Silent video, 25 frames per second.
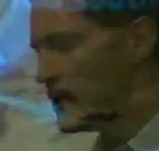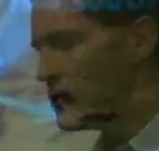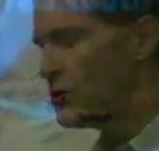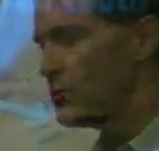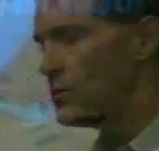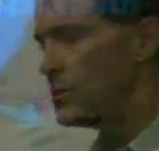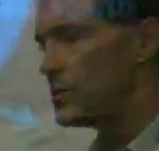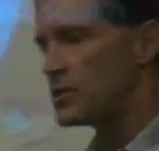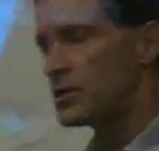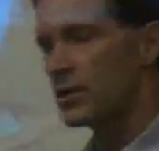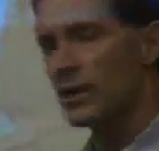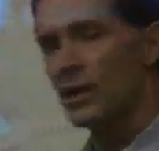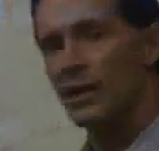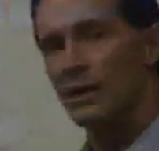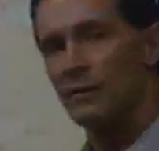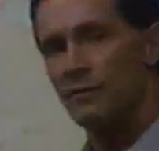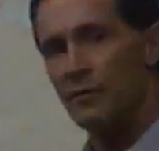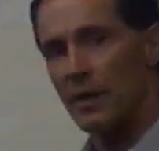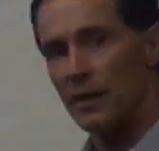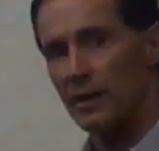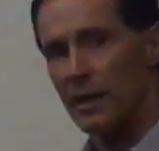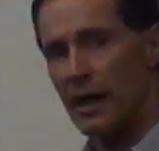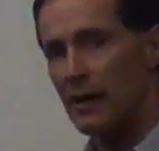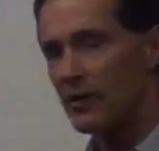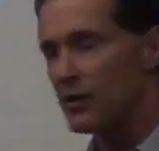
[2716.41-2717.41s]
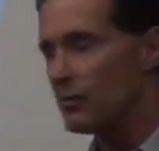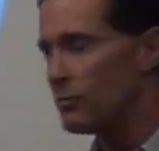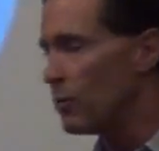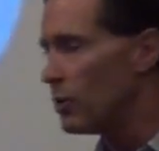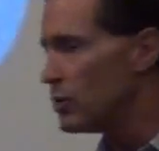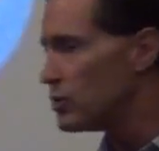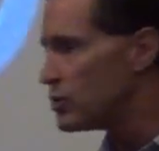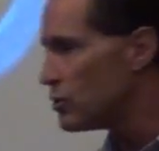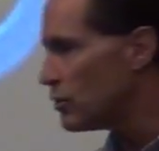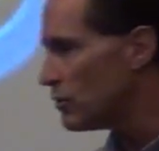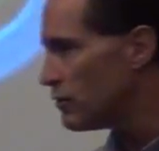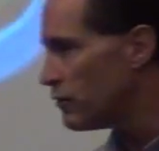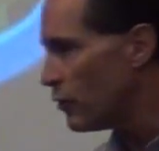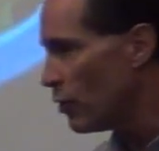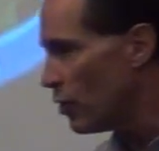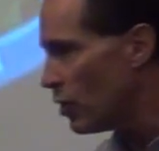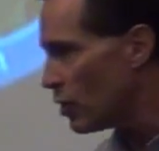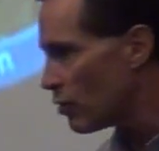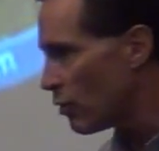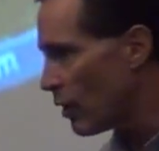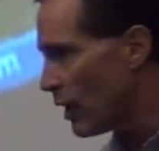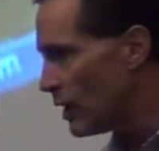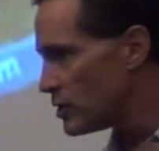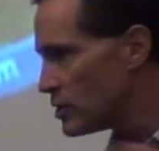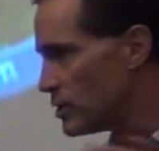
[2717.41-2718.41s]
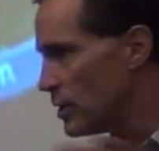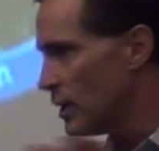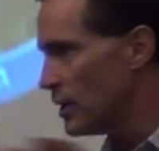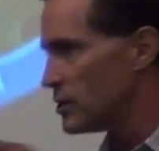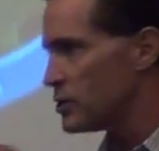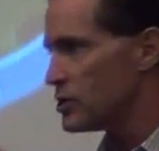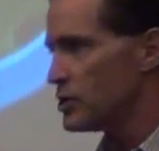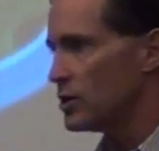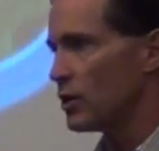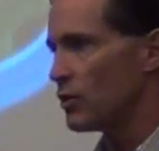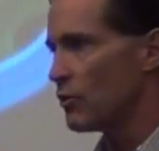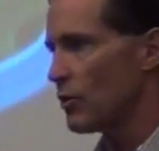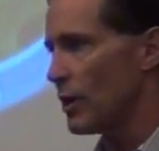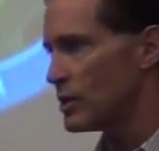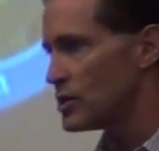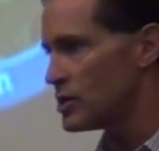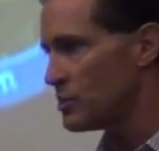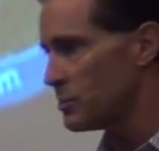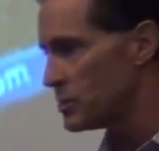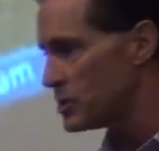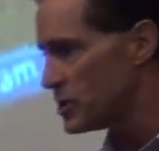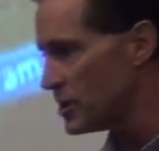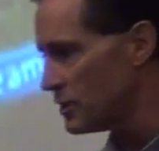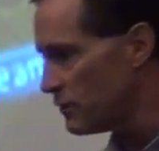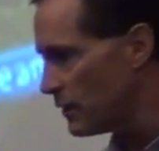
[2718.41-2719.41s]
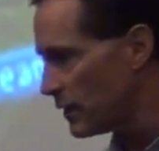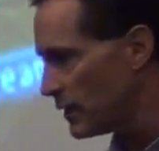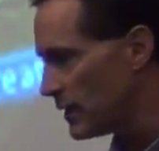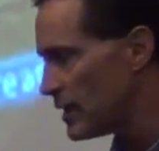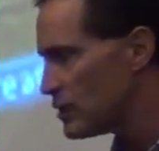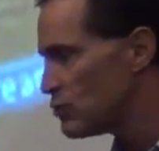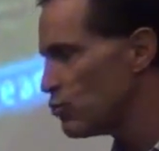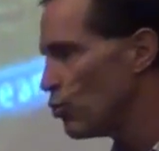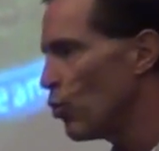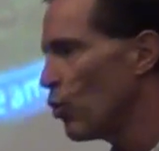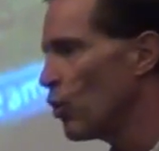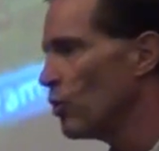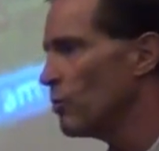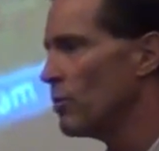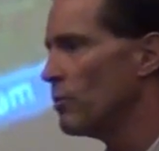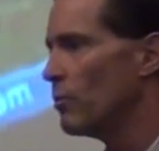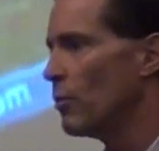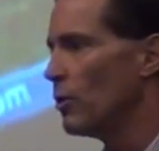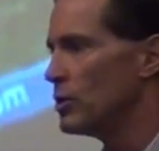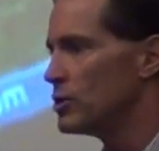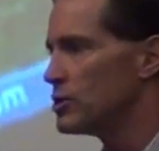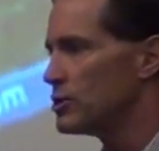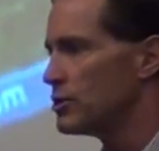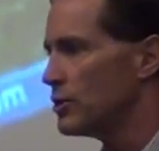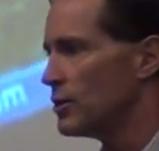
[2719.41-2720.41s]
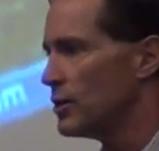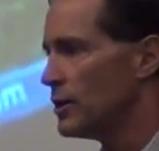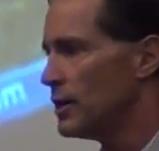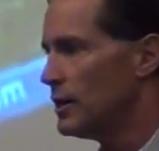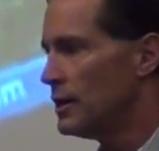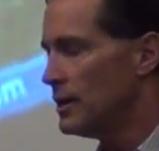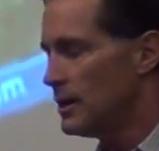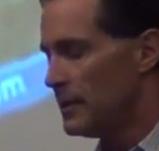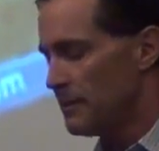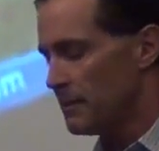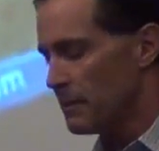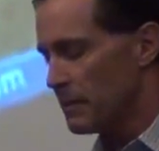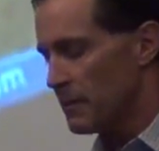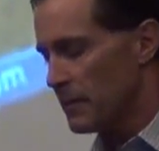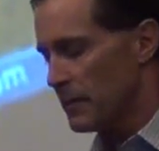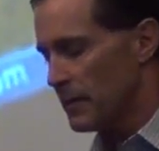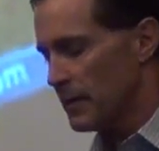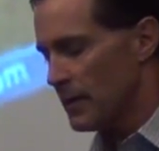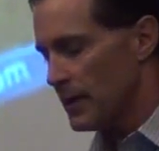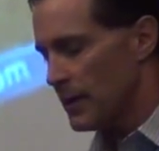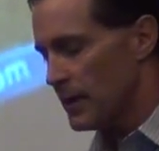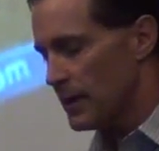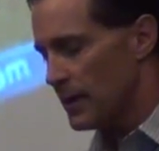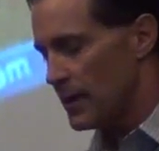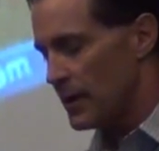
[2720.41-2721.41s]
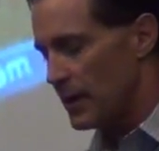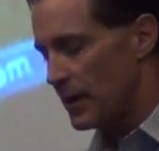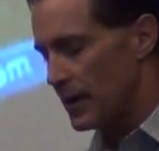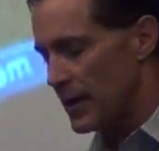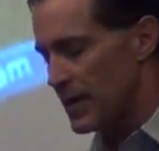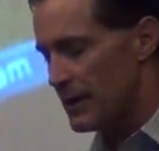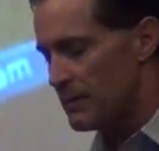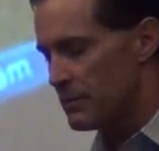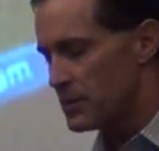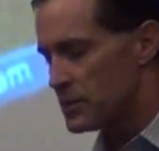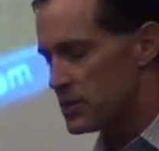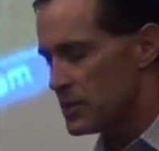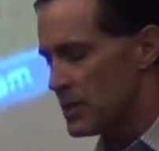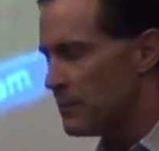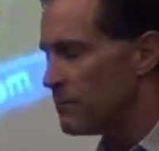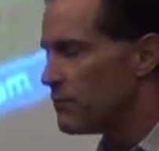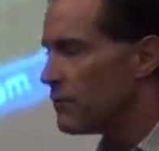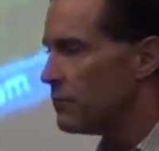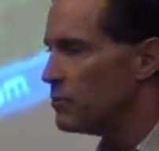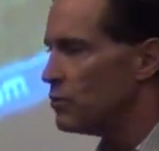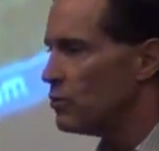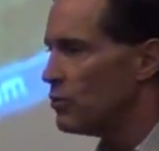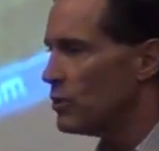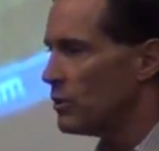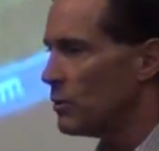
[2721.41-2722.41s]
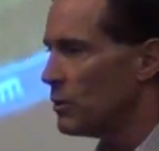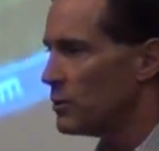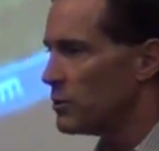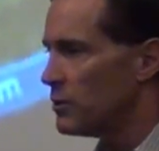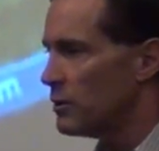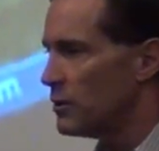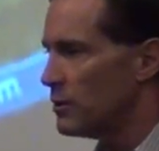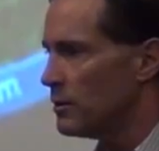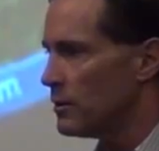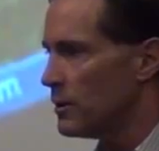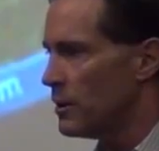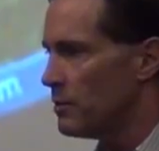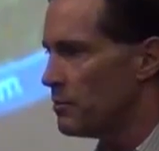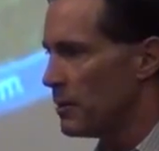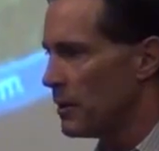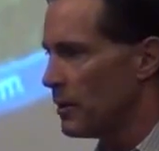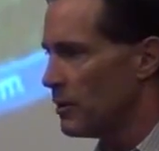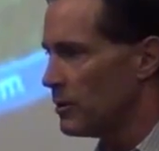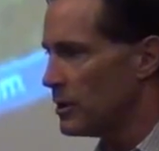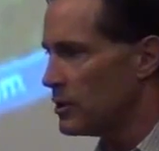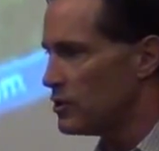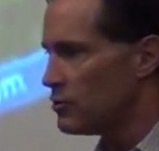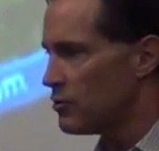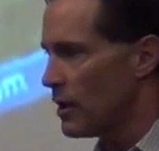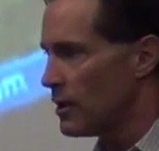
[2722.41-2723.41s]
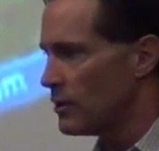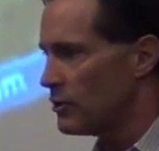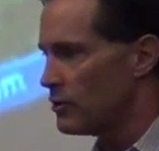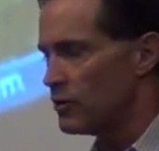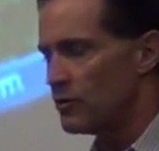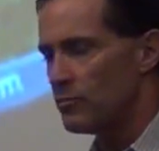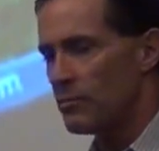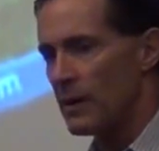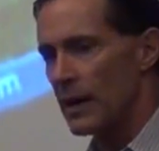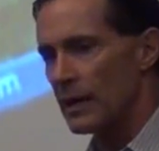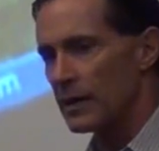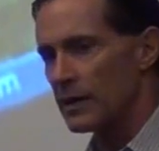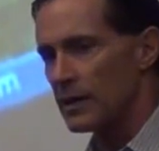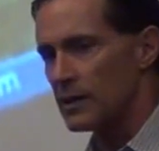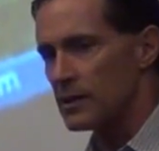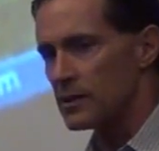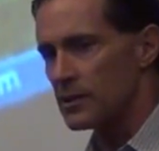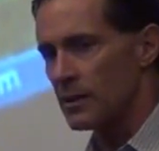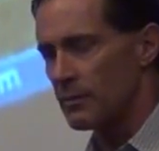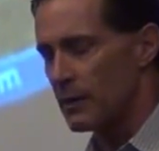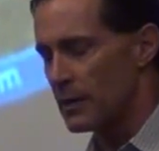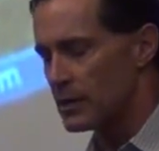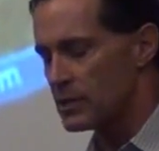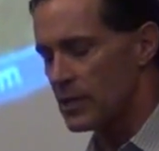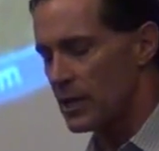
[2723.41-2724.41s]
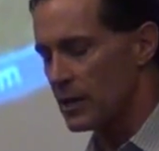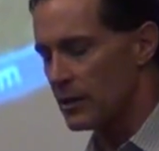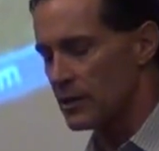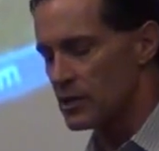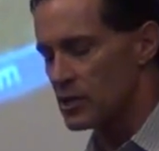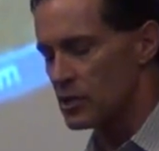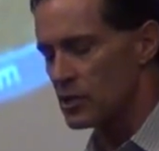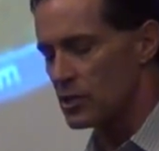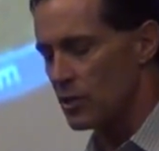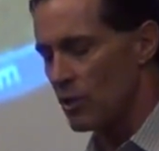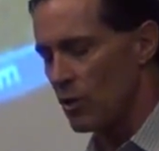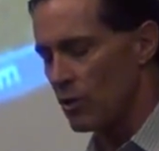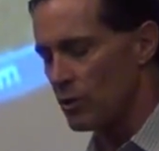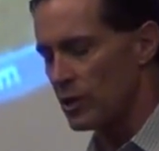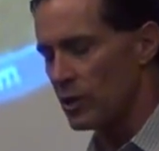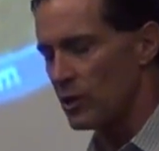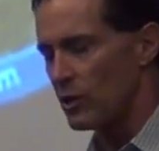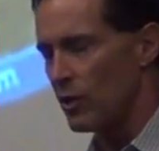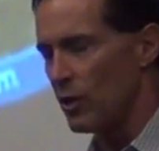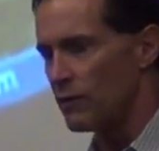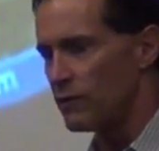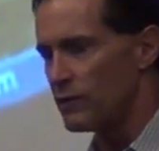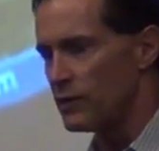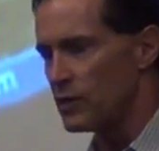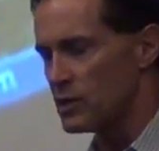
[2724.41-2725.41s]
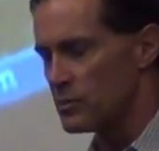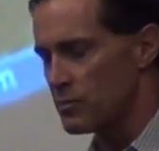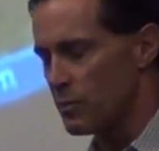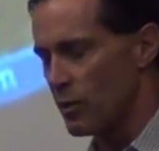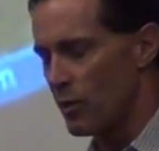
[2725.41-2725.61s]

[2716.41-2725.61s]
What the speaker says: they do this, again, if they allow the moisture to flow across us, across the Pacific, that's warmer moisture. It inhibits them from doing what they're apparently trying to do back east. I'm not saying this is the only goal for these